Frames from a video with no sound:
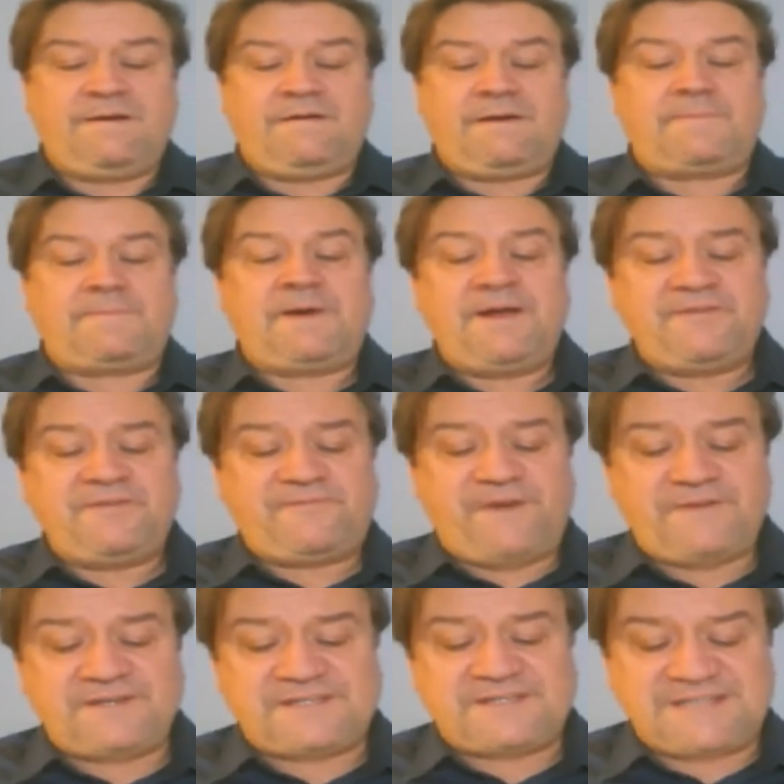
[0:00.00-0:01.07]
Upon the
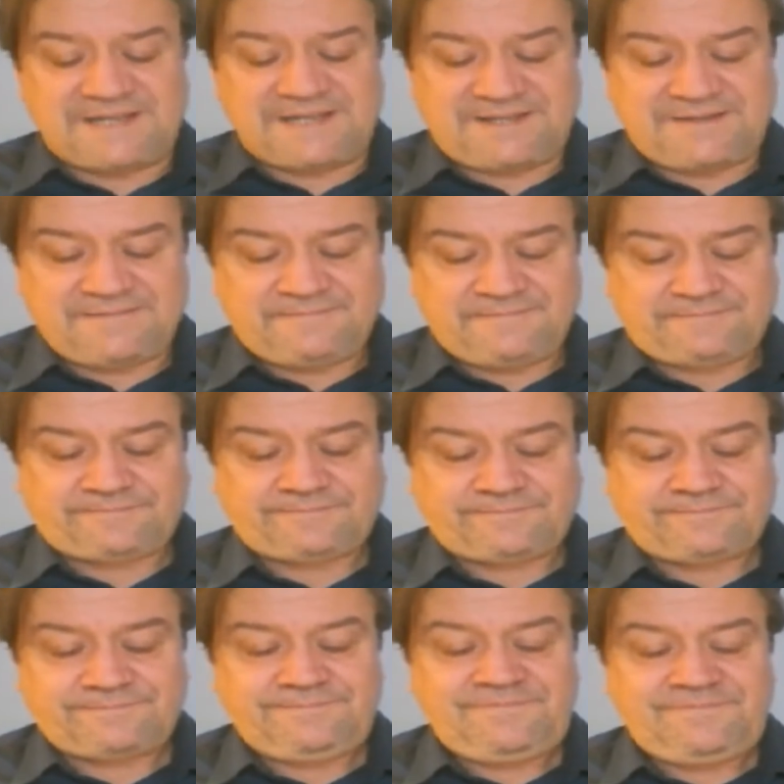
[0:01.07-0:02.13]
father's death,
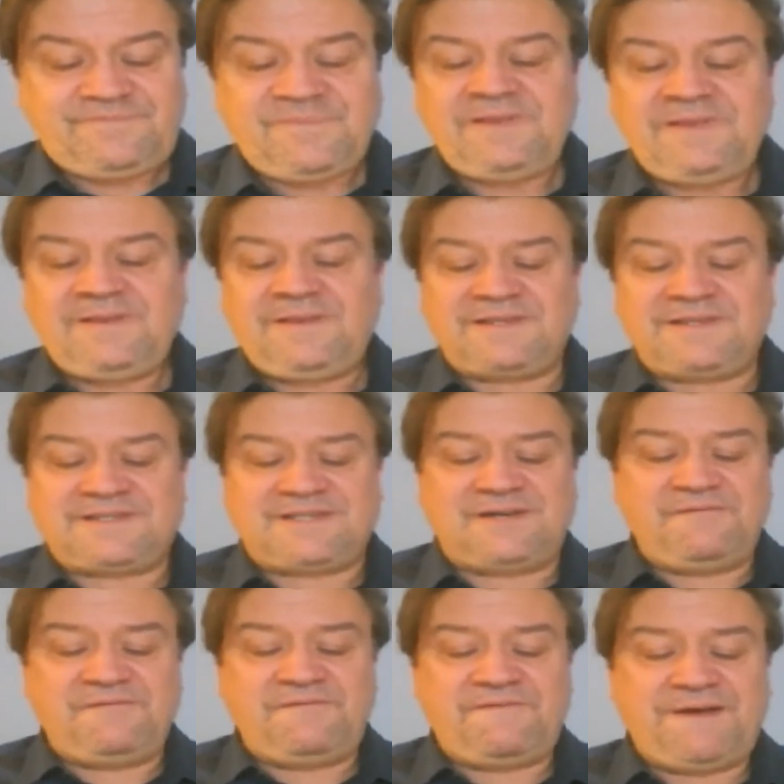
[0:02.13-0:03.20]
the
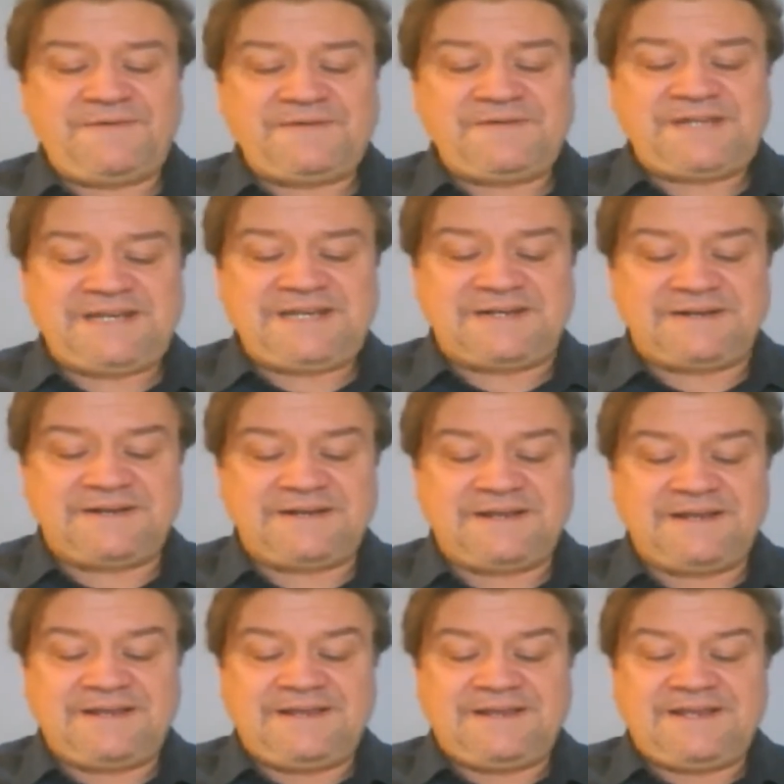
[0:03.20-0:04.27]
son found hidden
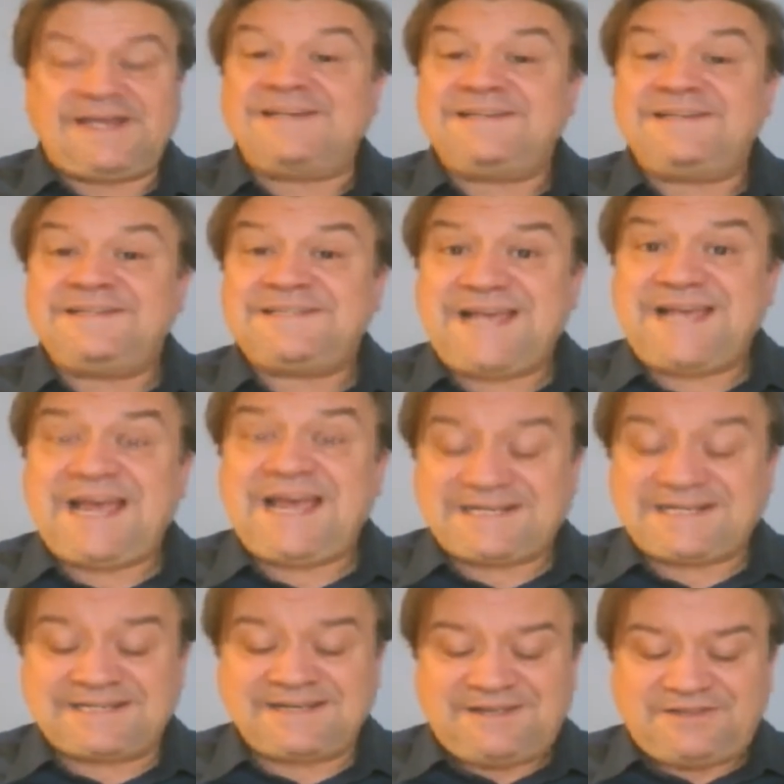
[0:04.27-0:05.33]

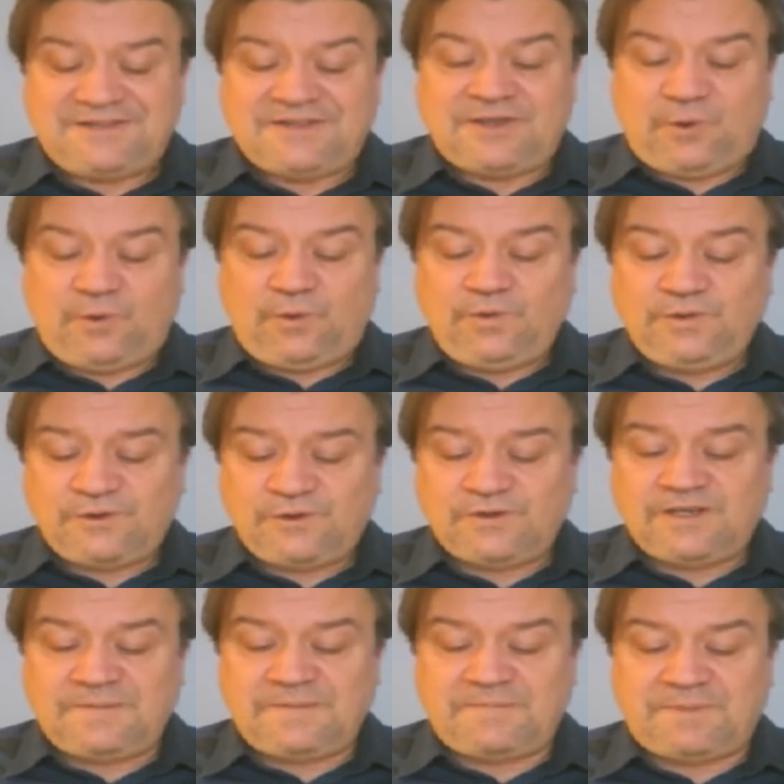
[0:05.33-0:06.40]
inside the old
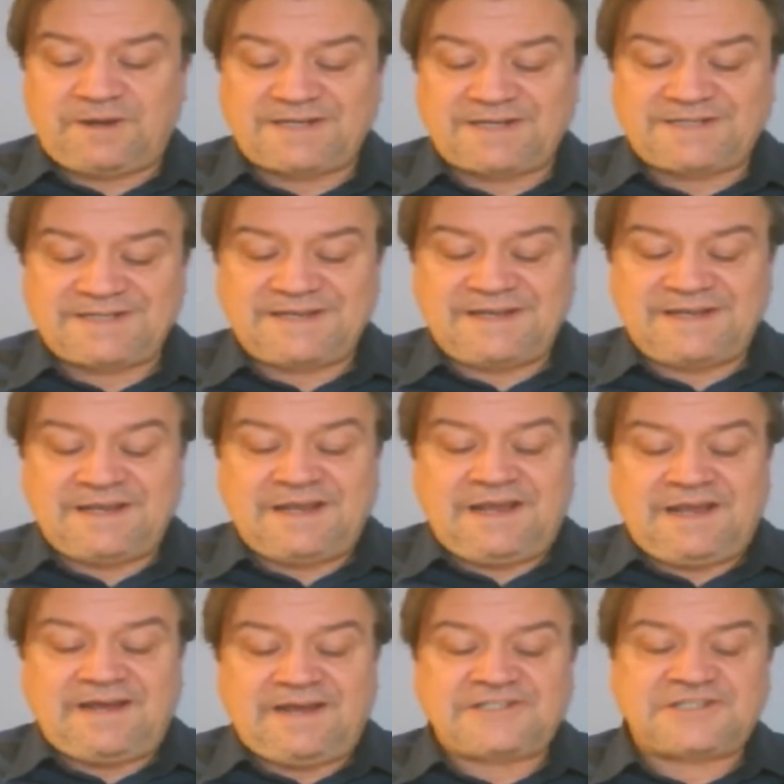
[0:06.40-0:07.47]
cooking pot
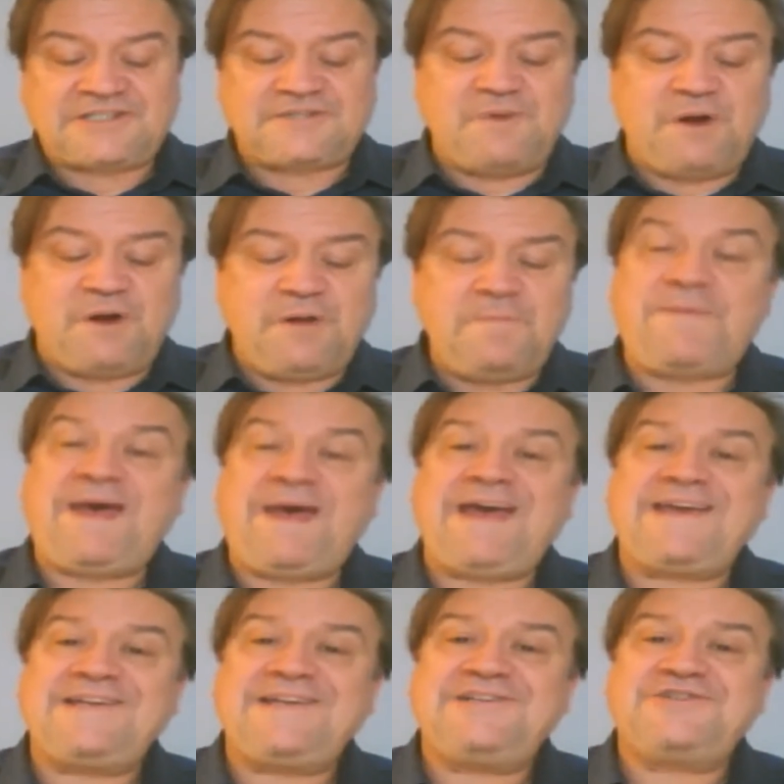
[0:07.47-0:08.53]
a small
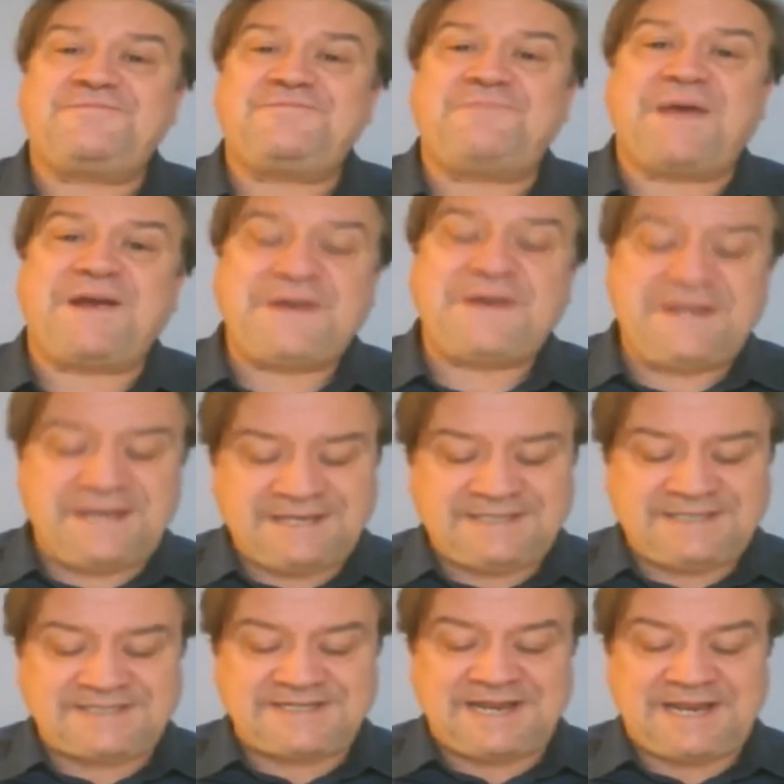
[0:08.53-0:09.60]
package bearing
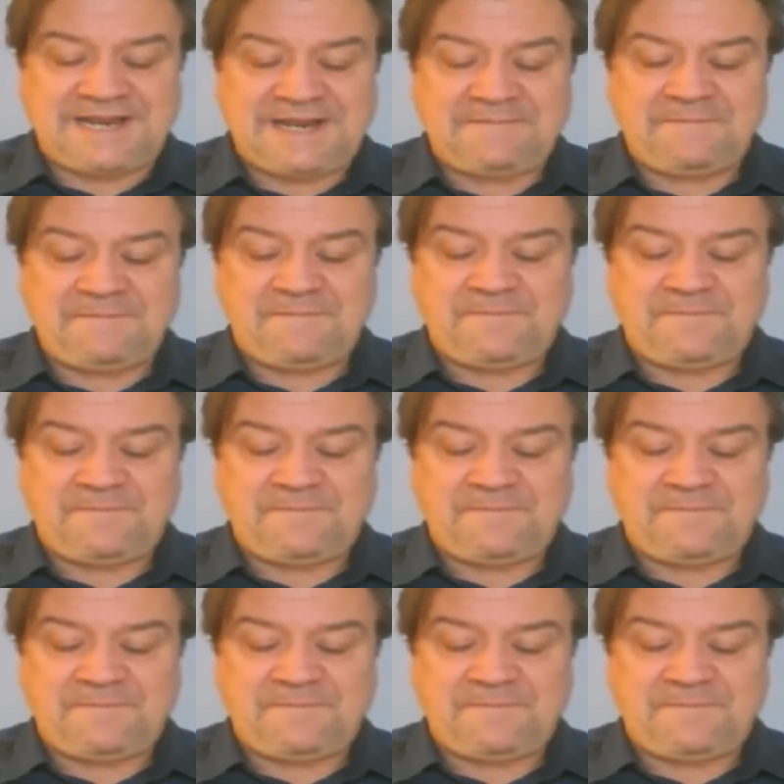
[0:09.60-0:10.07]
his name.